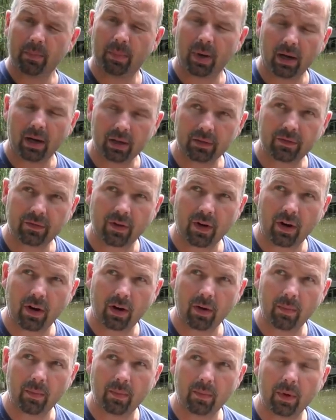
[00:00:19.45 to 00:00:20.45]
apart
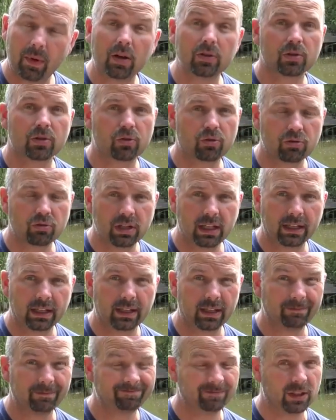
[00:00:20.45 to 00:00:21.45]
from
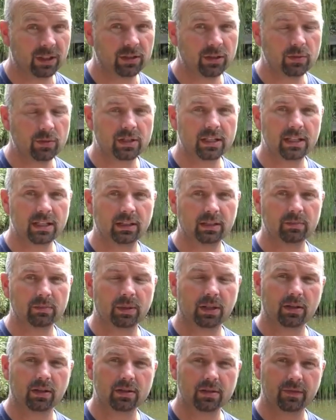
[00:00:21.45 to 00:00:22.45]
Australia and New Zealand
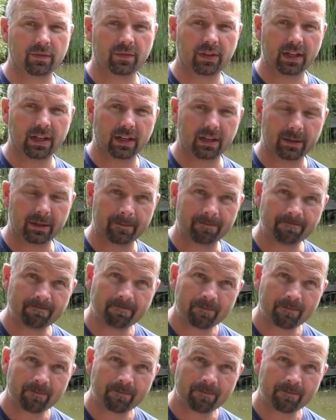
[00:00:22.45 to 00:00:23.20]
because of their